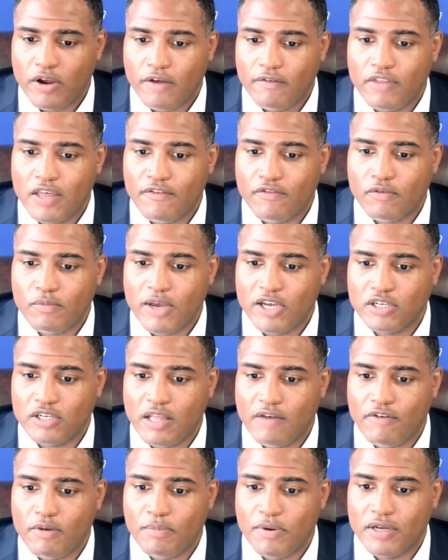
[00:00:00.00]
of the information
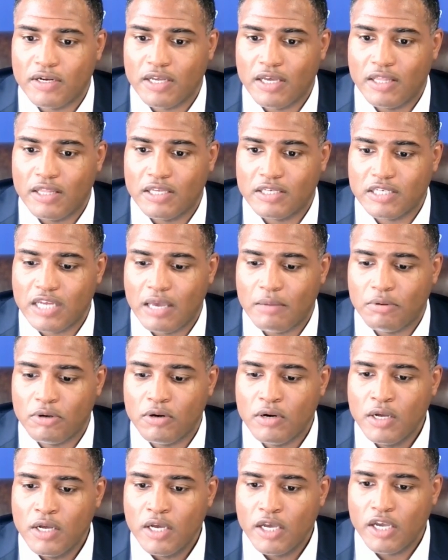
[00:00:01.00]
that we put in this
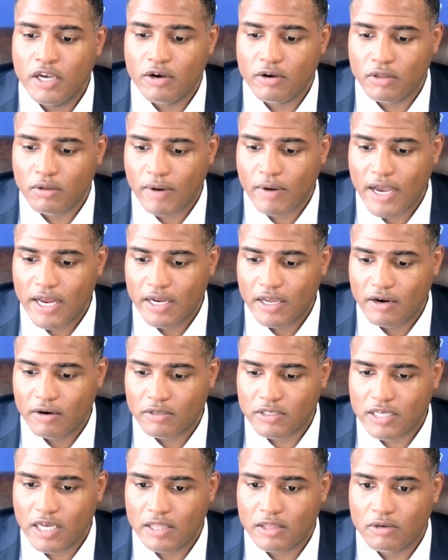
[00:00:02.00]
table here on the right here on
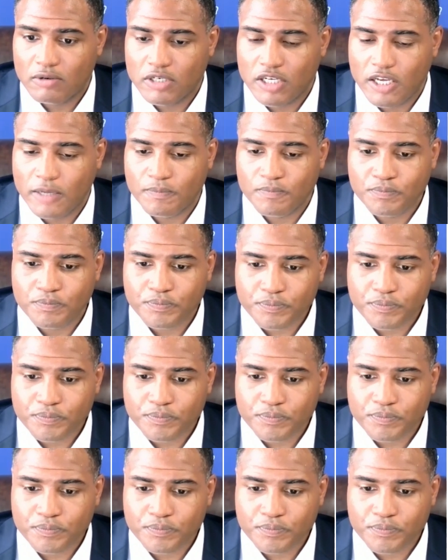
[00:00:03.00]
slide 13.